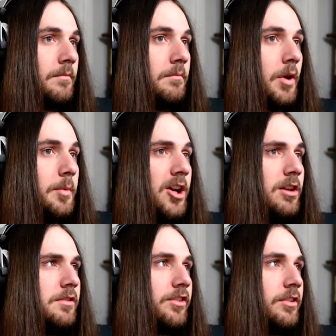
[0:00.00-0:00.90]

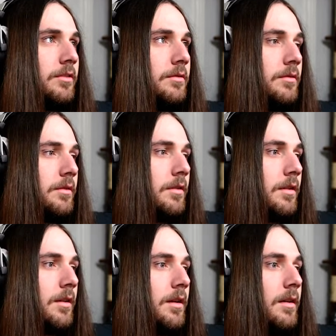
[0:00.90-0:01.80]
Moo-moos!
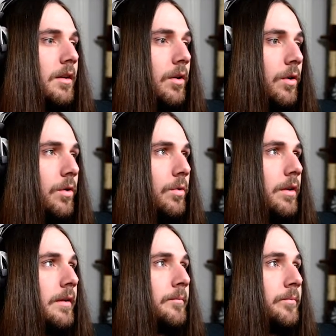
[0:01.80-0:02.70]
Oh.
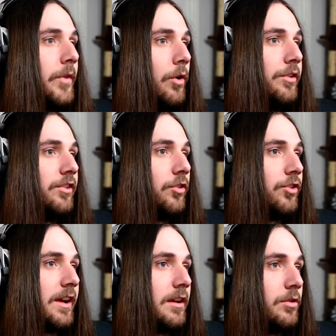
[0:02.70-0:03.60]
Oh, this looks
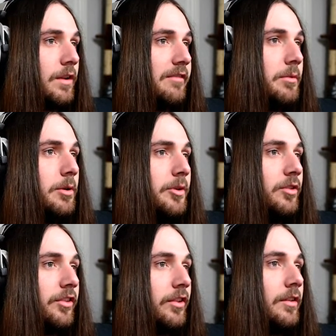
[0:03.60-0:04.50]
like it could have
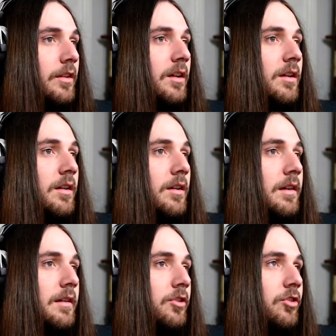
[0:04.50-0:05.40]
moo-moos.
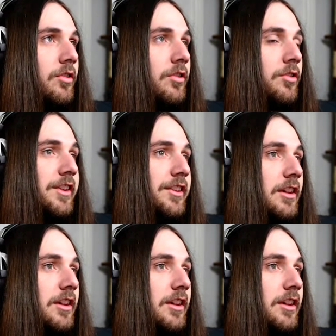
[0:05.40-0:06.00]
Because there's